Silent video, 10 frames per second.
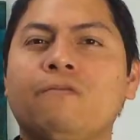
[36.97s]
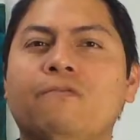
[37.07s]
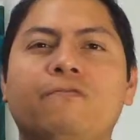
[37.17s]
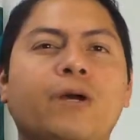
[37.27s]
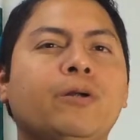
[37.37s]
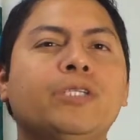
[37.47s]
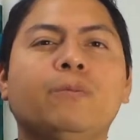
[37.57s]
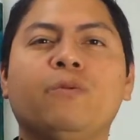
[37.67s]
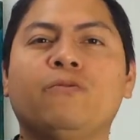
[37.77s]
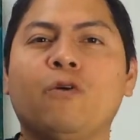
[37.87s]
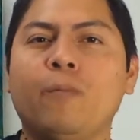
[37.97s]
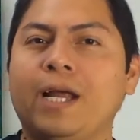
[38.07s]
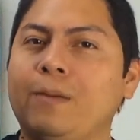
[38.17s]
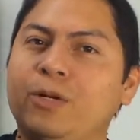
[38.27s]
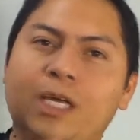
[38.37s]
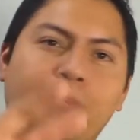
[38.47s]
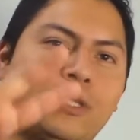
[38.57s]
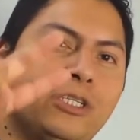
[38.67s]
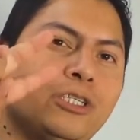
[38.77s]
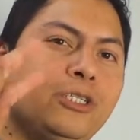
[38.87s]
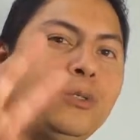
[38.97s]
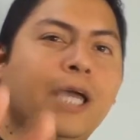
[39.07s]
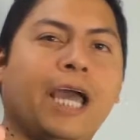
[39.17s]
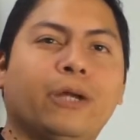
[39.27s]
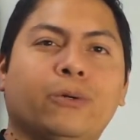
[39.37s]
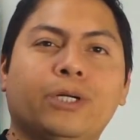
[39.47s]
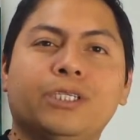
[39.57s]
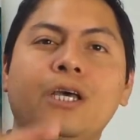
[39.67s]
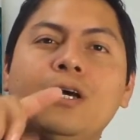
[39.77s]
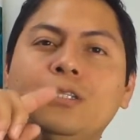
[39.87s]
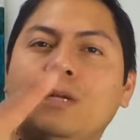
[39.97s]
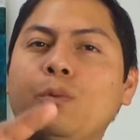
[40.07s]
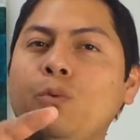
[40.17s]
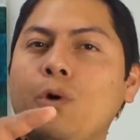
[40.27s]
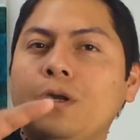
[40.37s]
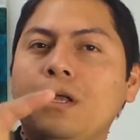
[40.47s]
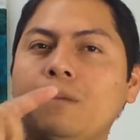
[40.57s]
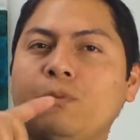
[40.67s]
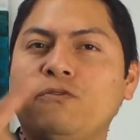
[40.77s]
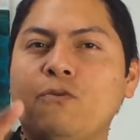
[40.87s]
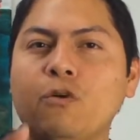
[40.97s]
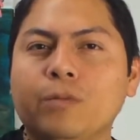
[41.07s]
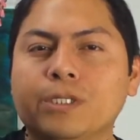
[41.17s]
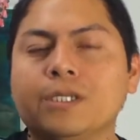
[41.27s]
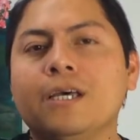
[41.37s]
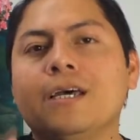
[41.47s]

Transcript: Very simple format. I'm going to keep it to just two categories. Number one, performance.